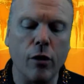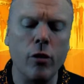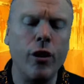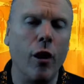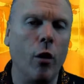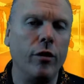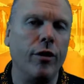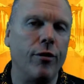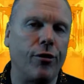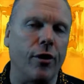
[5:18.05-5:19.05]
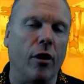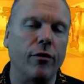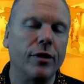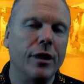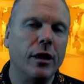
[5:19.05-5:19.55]
Don't you owe it to
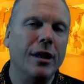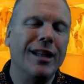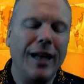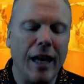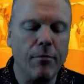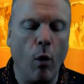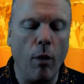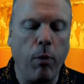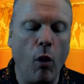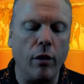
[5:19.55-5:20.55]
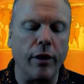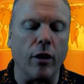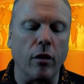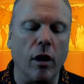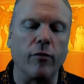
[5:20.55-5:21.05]
yourself, and more importantly,
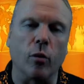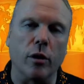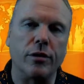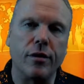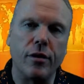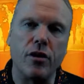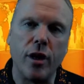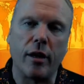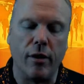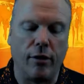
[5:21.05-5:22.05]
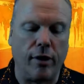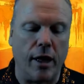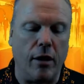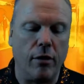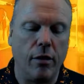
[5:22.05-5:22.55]
your loved ones, to check this
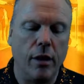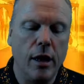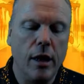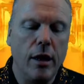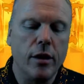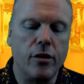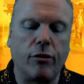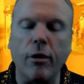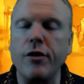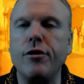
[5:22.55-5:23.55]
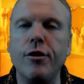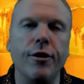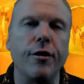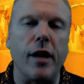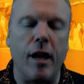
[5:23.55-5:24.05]
out? Just
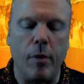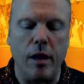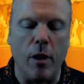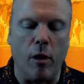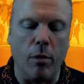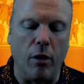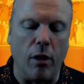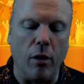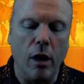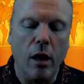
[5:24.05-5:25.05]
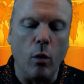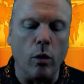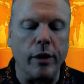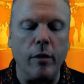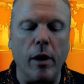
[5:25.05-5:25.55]
register your name and email below.
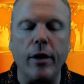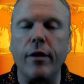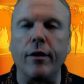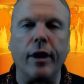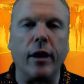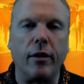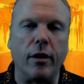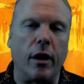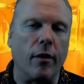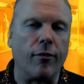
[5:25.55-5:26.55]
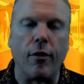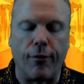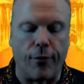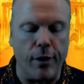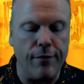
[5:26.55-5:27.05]
We'll email you the link for
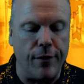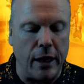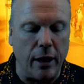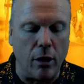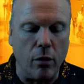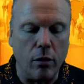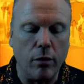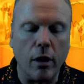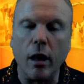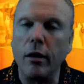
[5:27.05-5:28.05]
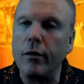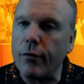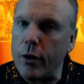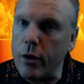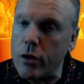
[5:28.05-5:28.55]
the free video
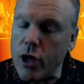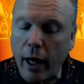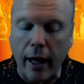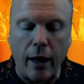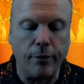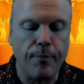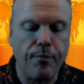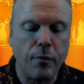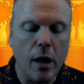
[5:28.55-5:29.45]
for you to check out.